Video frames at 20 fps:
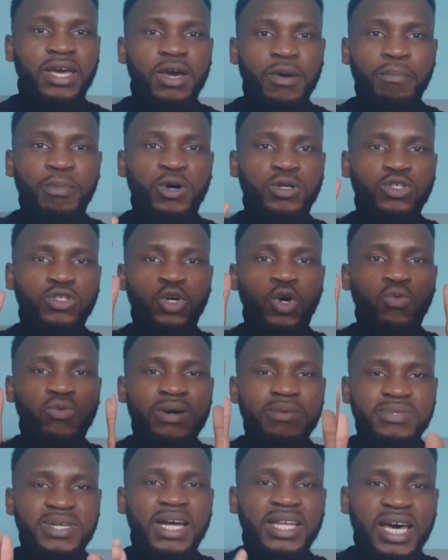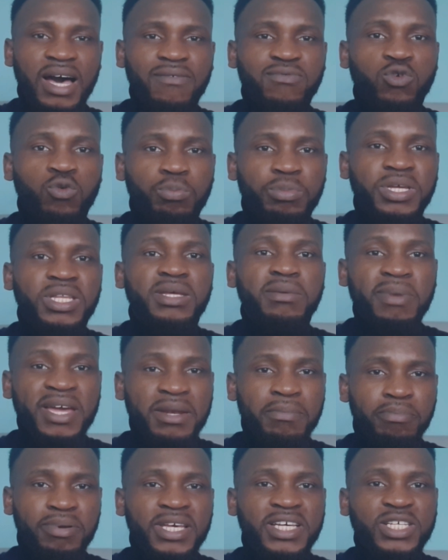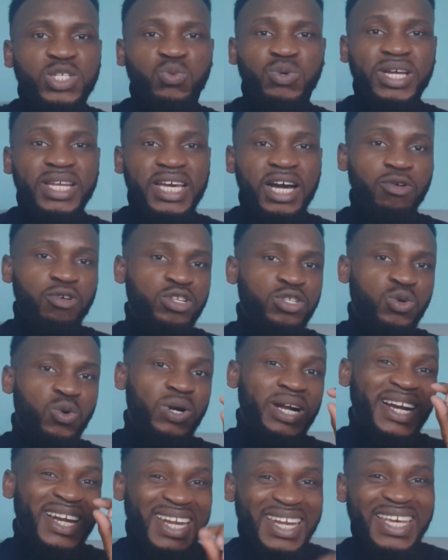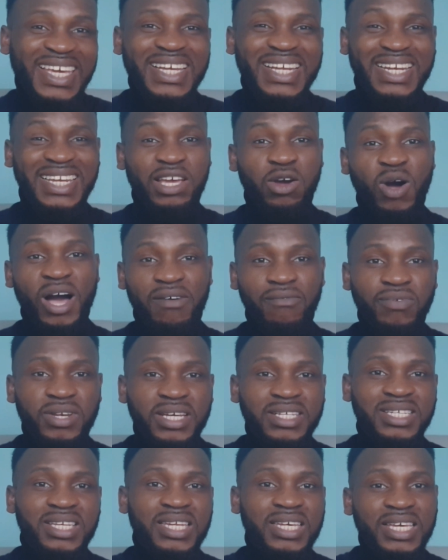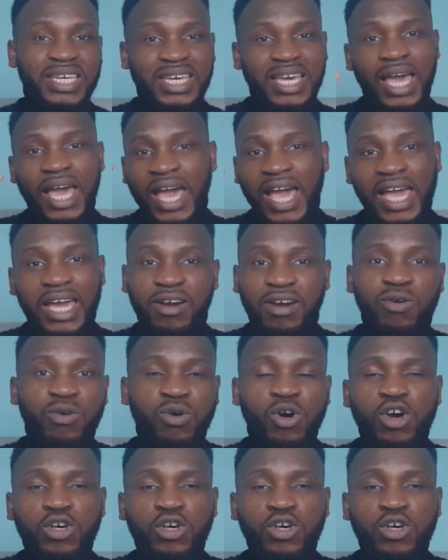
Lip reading: But your website has to be the main place where they are going to click your affiliate link and go.